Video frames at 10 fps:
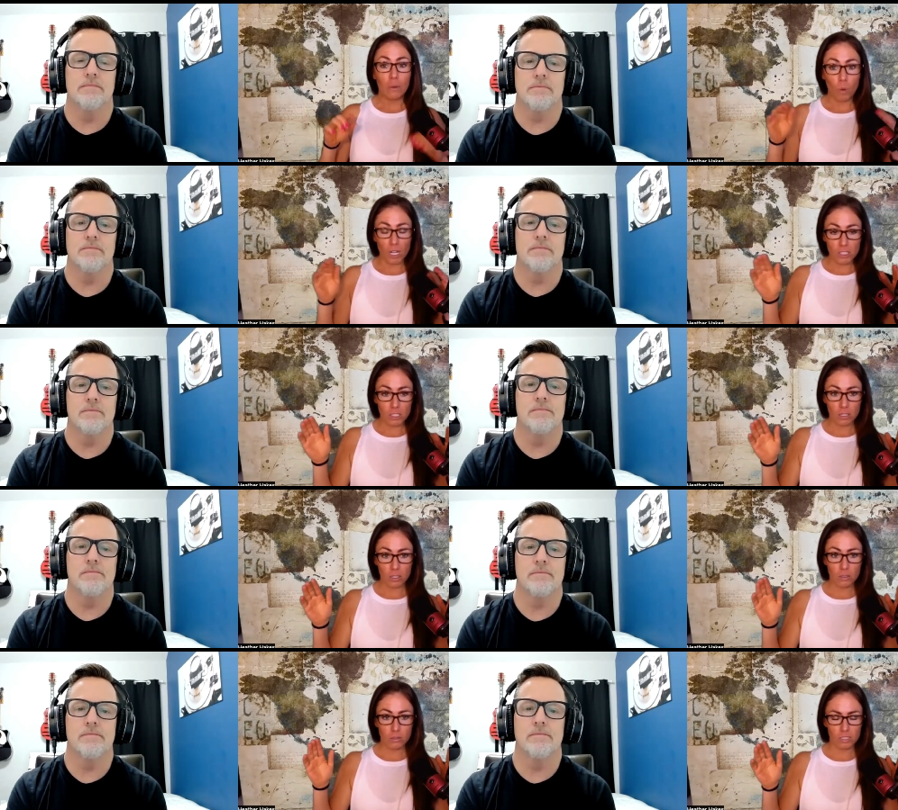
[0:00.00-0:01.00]
Speaker 1: wants
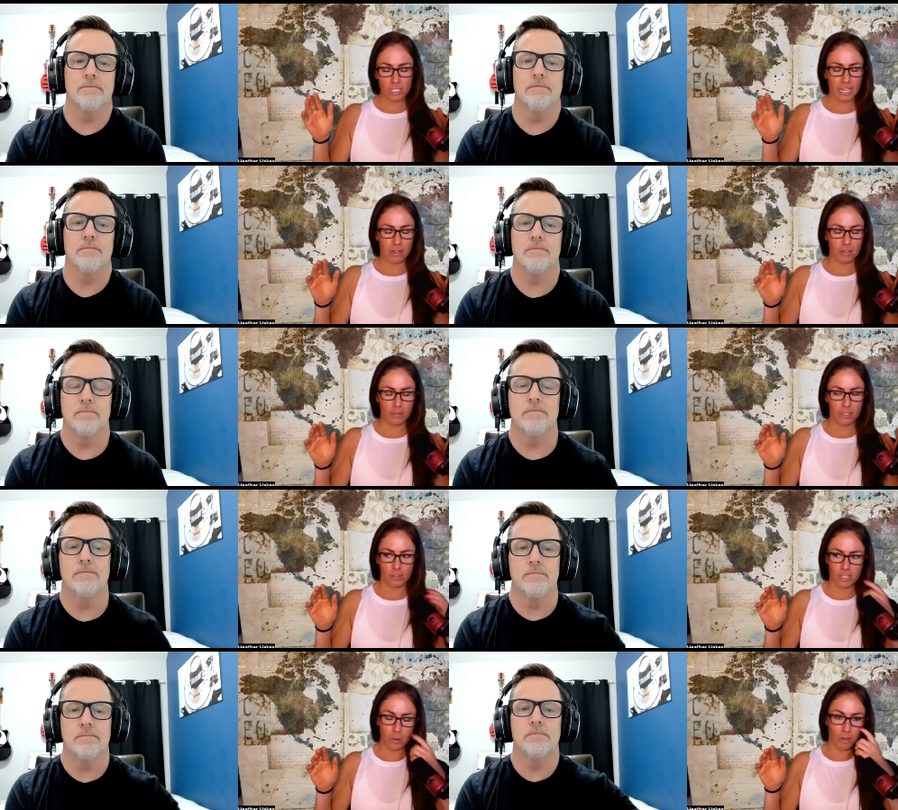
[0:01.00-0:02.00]
to lose, and I don't
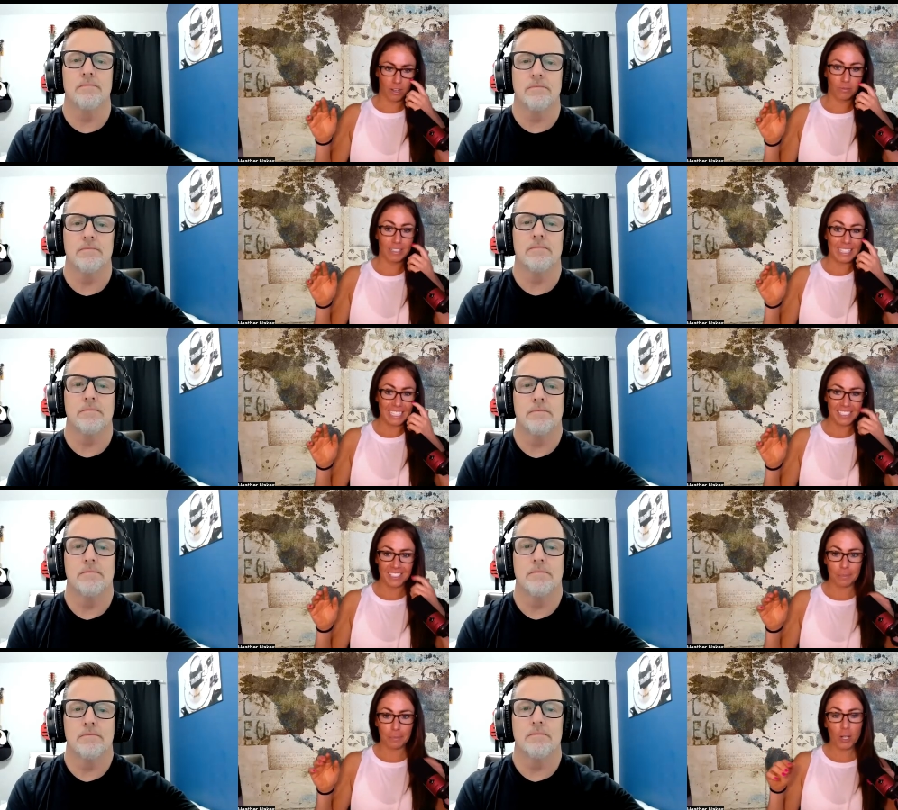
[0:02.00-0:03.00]
even use that word,
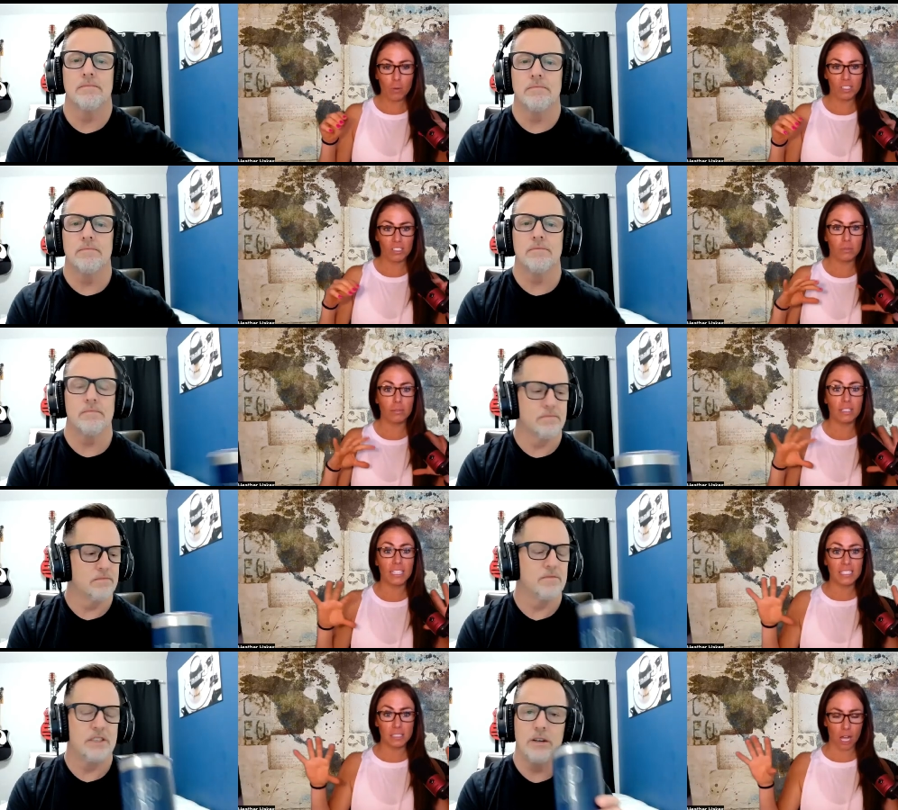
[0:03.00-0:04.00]
release, somebody who wants to
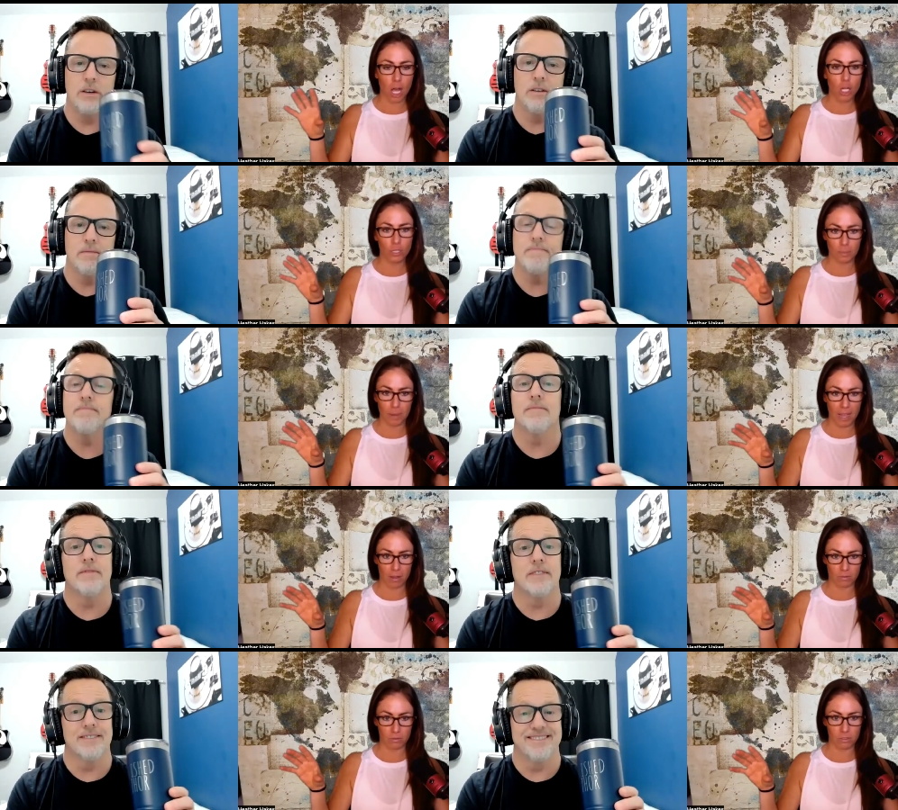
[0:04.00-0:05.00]
release one hundred
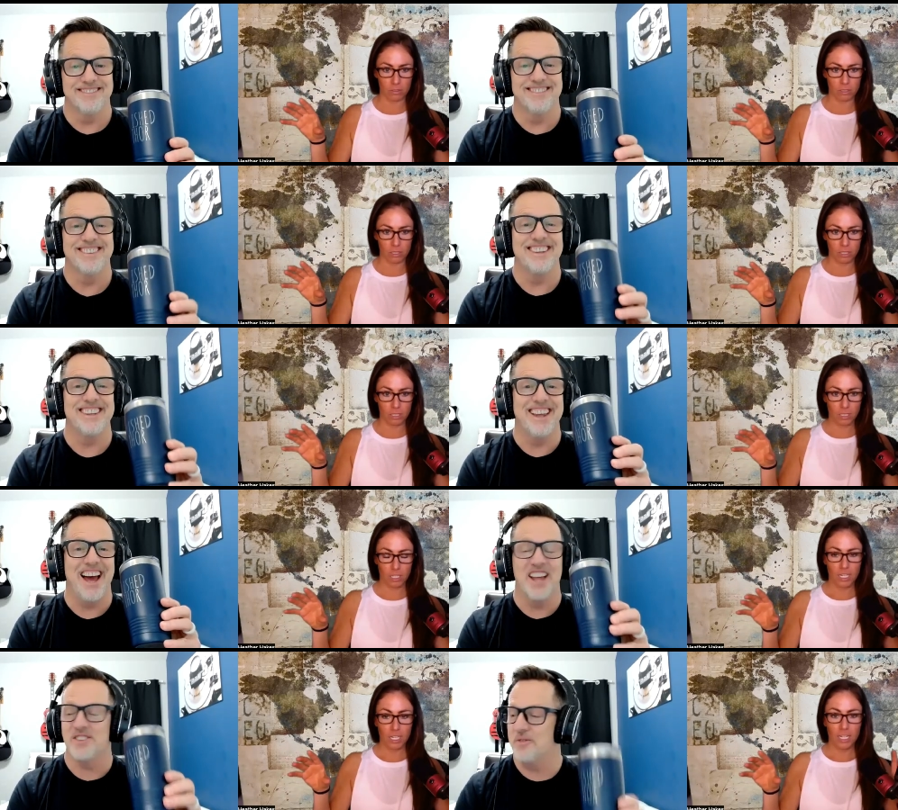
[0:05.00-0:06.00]
pounds.
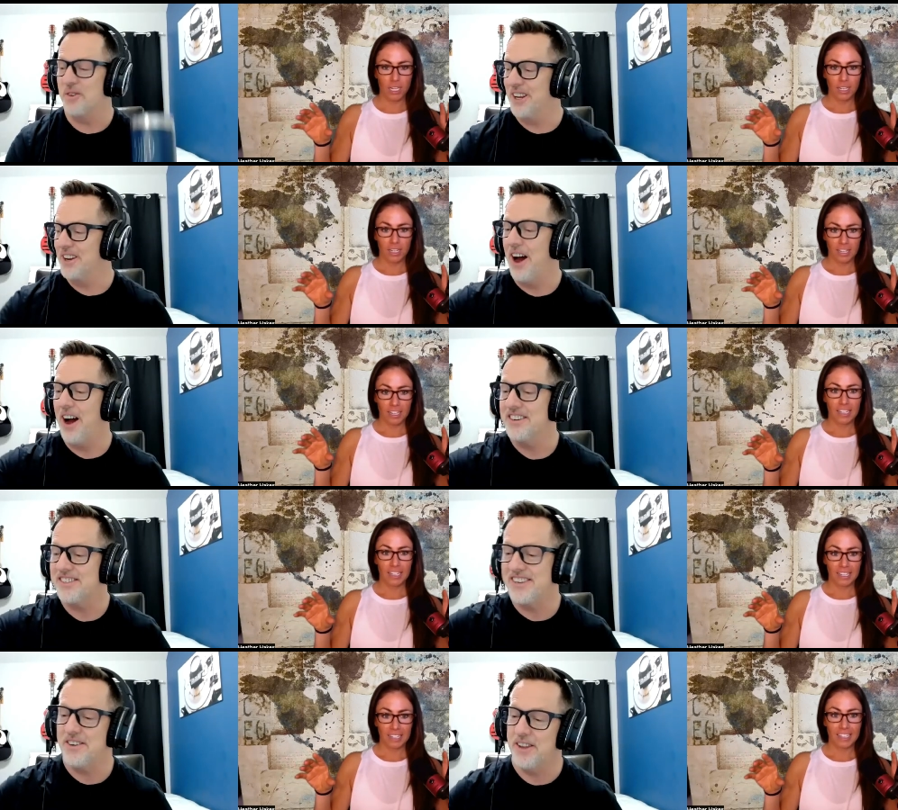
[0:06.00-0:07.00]
Speaker 2: That's really good. I'm going
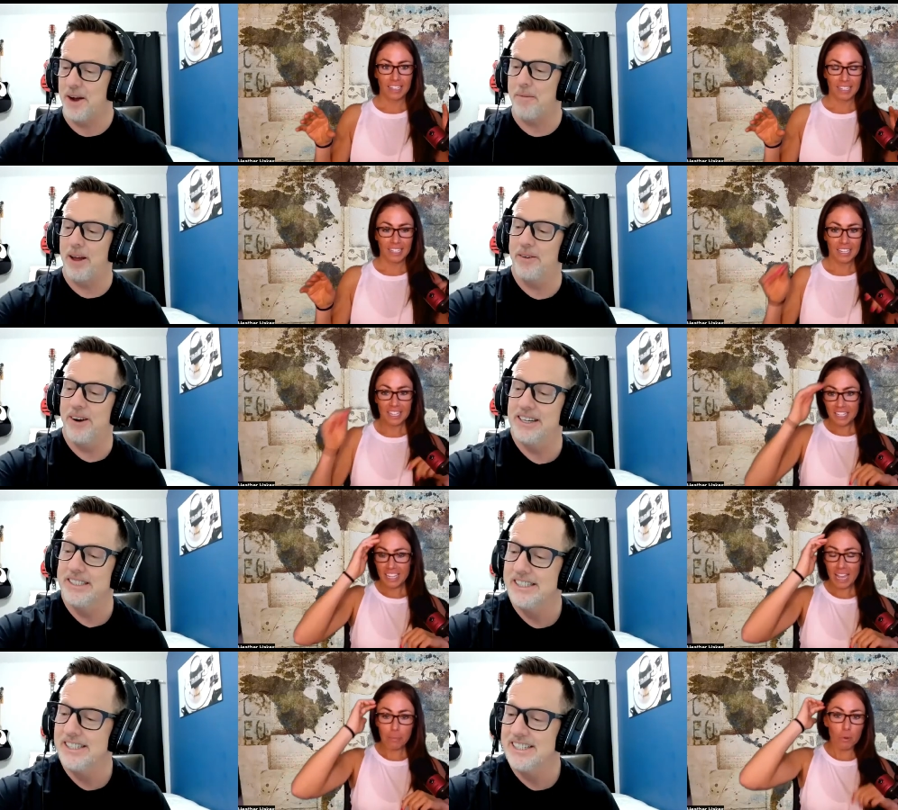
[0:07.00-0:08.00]
to steal that, by the way.
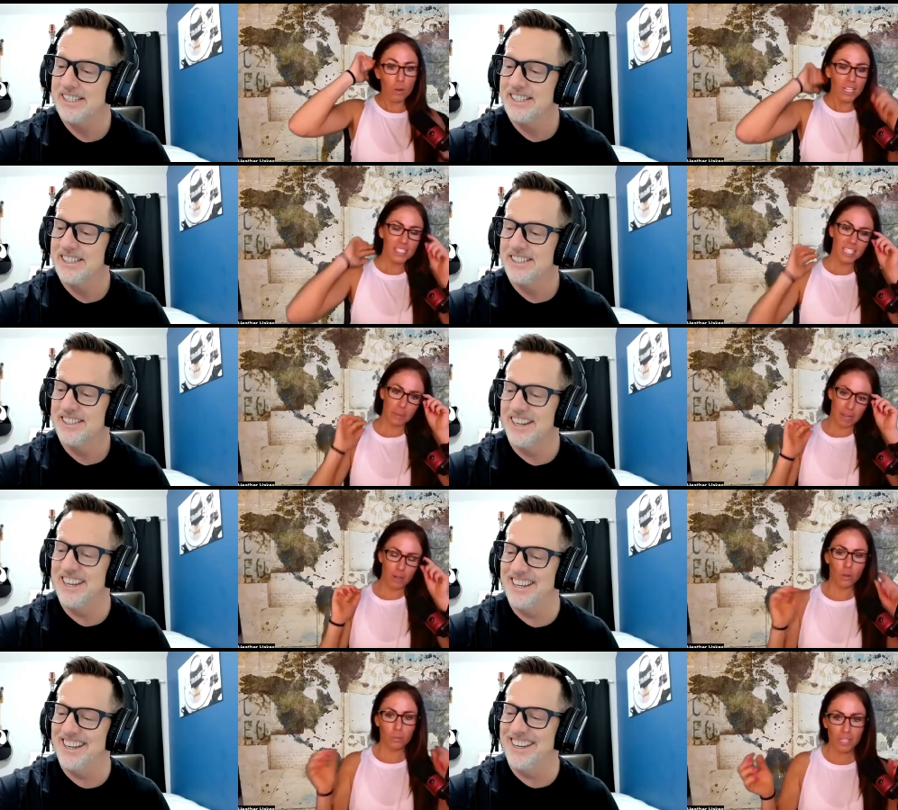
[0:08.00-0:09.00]
Speaker 1: Yeah, well, because think
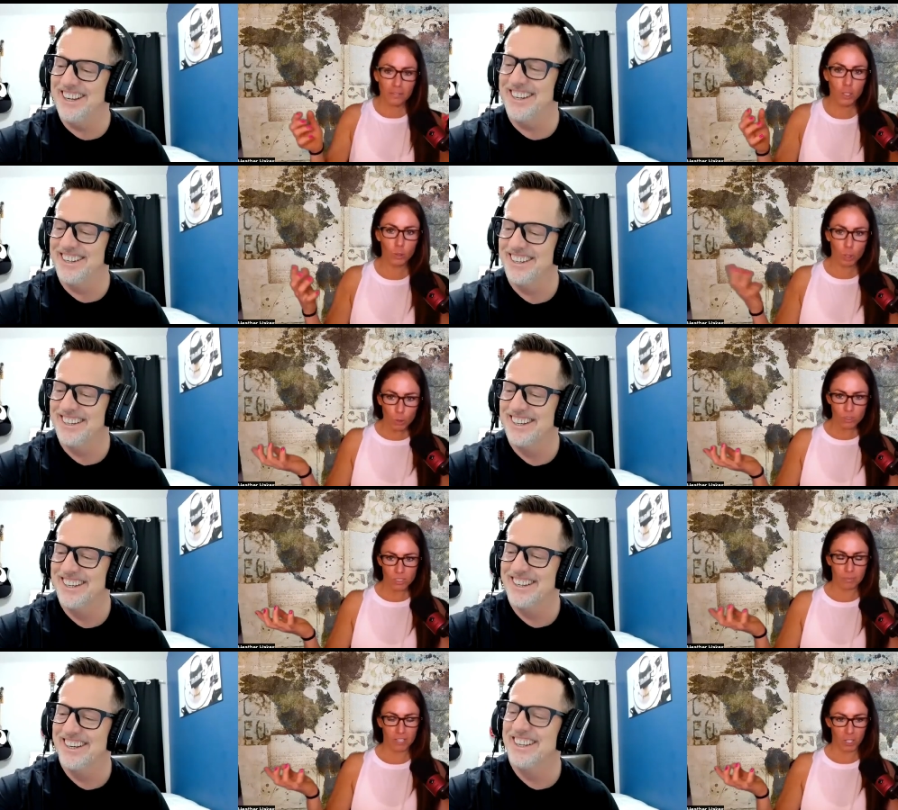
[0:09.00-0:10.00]
about it. Normally, if you
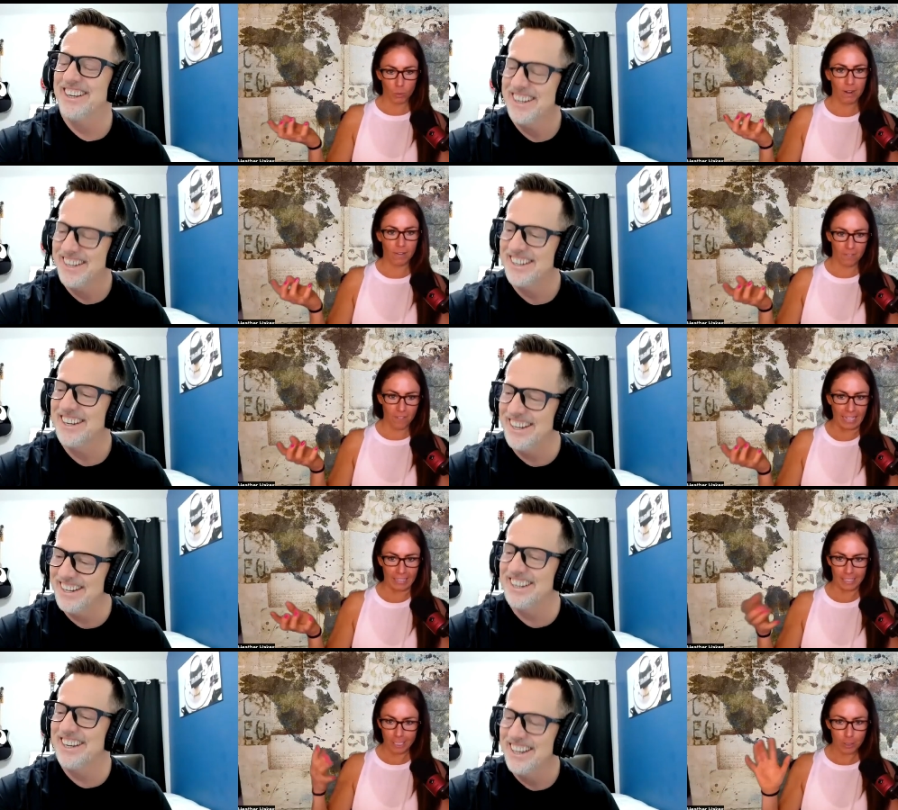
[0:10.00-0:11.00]
lose something, you want to
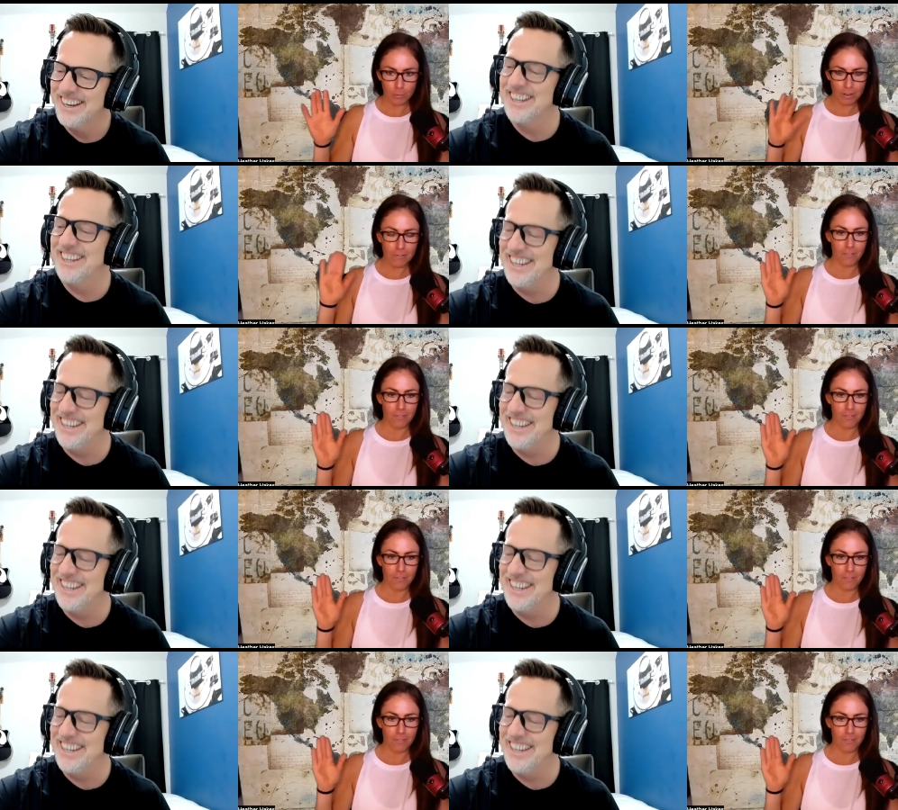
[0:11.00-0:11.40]
find it. You don't want to